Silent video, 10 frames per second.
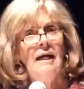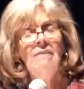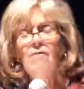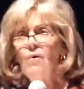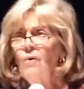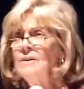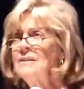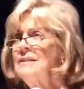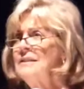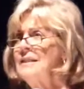Of course
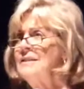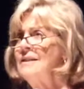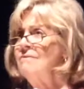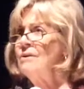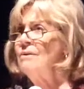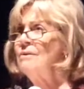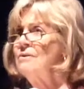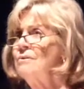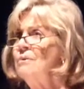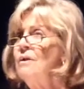these kids have to go to
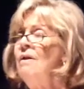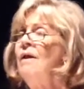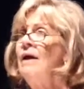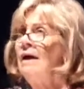school.